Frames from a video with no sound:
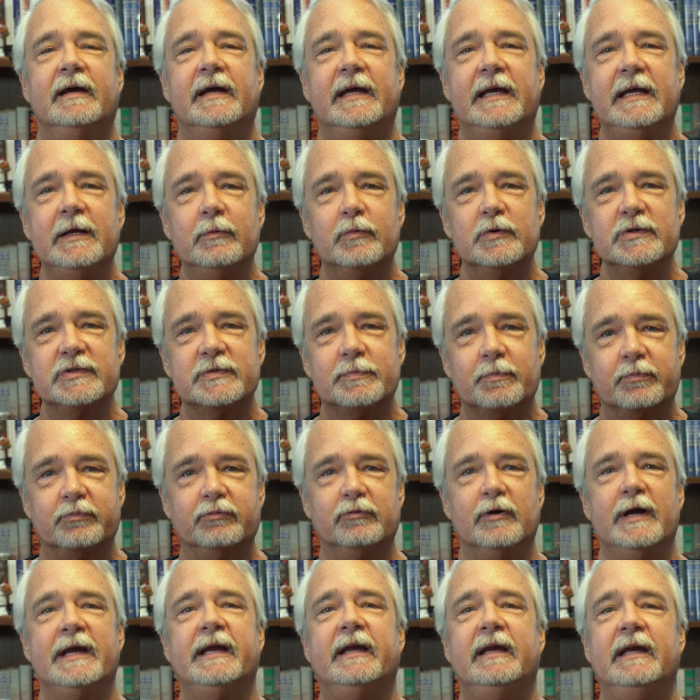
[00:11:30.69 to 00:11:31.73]
He was
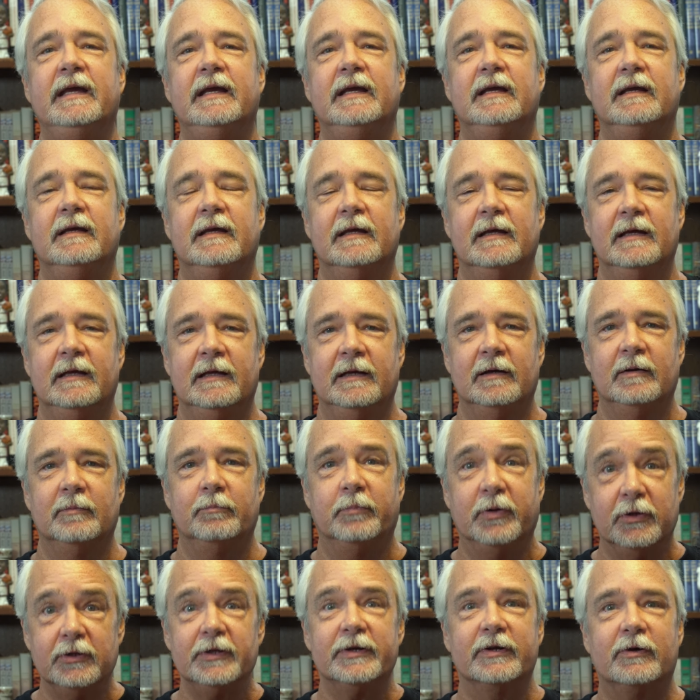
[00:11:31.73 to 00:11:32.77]
breaking
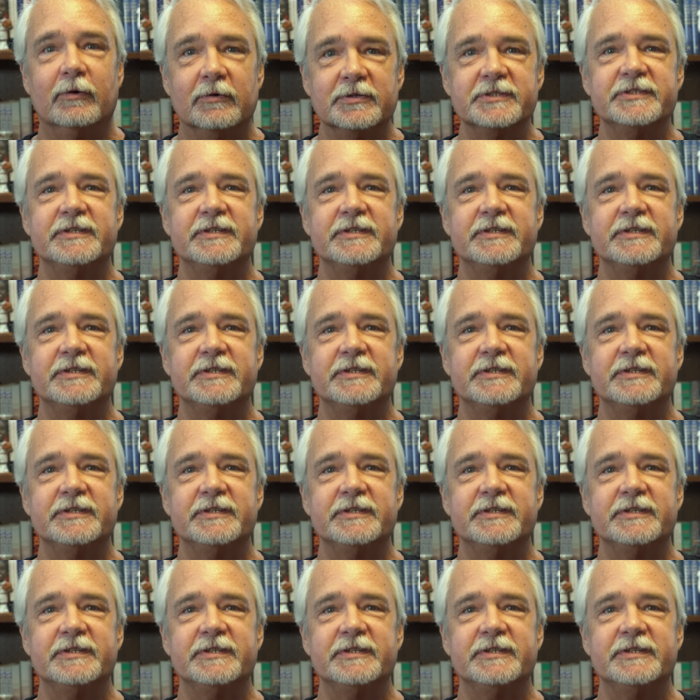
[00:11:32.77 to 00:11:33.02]
political